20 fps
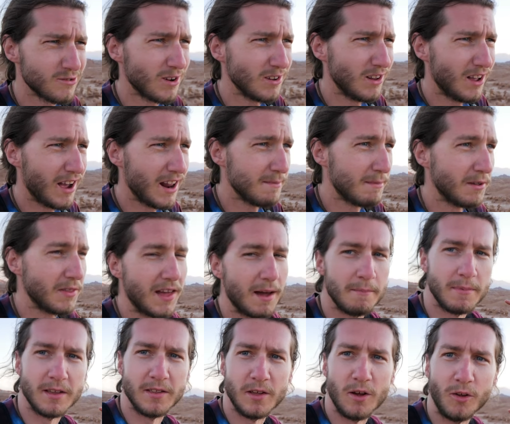So I lied about
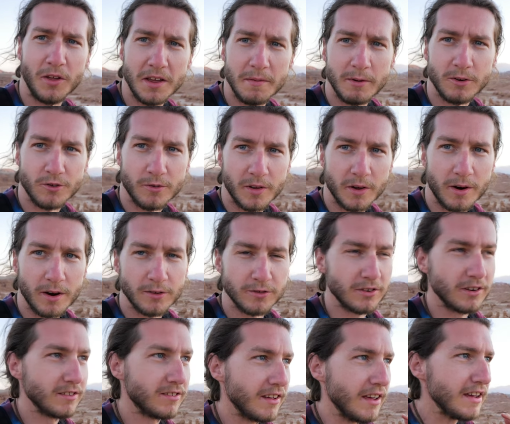that being the only image or whatever I was
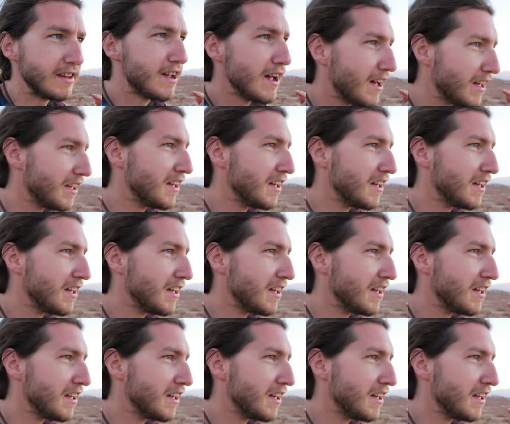going to take.